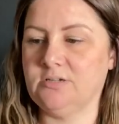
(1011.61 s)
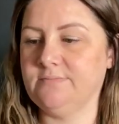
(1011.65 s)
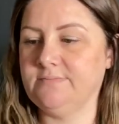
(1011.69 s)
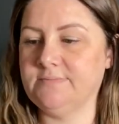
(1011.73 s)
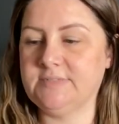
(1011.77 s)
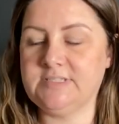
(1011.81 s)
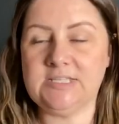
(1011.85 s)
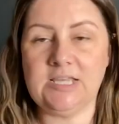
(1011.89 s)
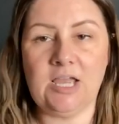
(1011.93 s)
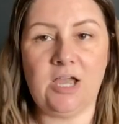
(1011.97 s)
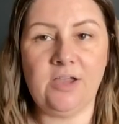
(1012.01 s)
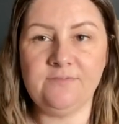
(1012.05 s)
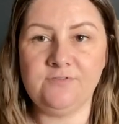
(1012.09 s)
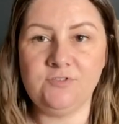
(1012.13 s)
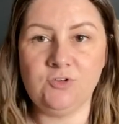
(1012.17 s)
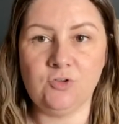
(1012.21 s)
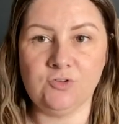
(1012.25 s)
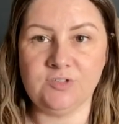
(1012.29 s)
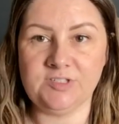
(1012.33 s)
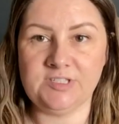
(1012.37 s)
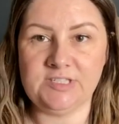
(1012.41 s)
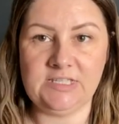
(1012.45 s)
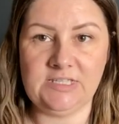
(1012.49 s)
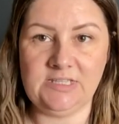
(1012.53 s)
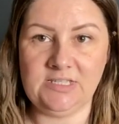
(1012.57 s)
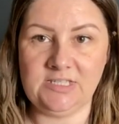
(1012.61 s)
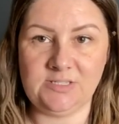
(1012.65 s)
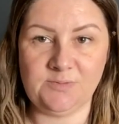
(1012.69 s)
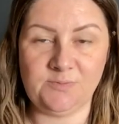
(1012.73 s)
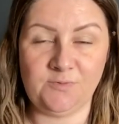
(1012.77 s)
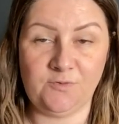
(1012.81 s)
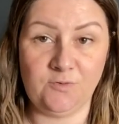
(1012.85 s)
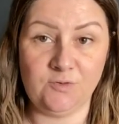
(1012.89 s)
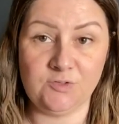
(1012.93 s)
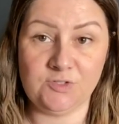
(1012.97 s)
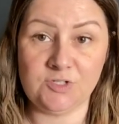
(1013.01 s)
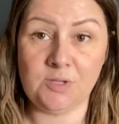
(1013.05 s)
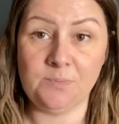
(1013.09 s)
see, I've not seen these
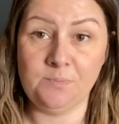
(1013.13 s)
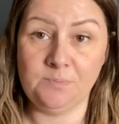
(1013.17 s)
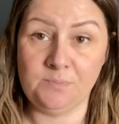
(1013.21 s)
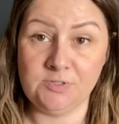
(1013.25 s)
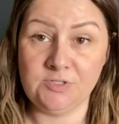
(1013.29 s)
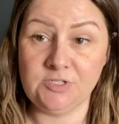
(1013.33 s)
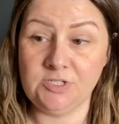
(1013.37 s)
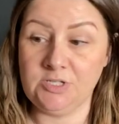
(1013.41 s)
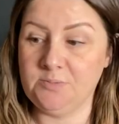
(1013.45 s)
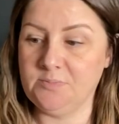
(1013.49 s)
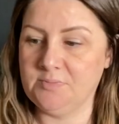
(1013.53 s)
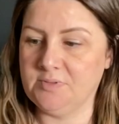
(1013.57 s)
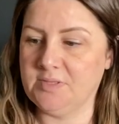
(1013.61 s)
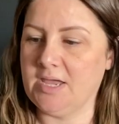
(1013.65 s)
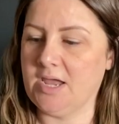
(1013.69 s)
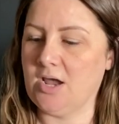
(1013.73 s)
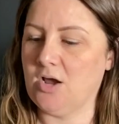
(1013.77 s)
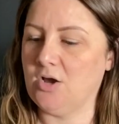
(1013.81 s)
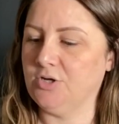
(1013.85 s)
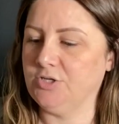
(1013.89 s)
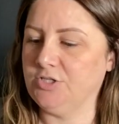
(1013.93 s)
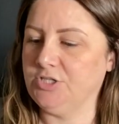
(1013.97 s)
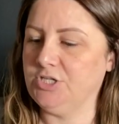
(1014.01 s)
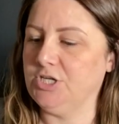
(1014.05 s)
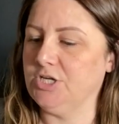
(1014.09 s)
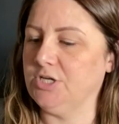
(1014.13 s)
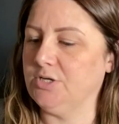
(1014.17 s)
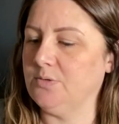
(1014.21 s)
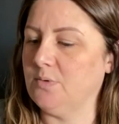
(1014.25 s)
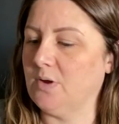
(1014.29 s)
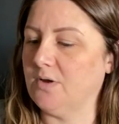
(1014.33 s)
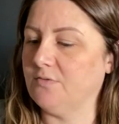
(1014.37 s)
before, so I'm presuming they are new.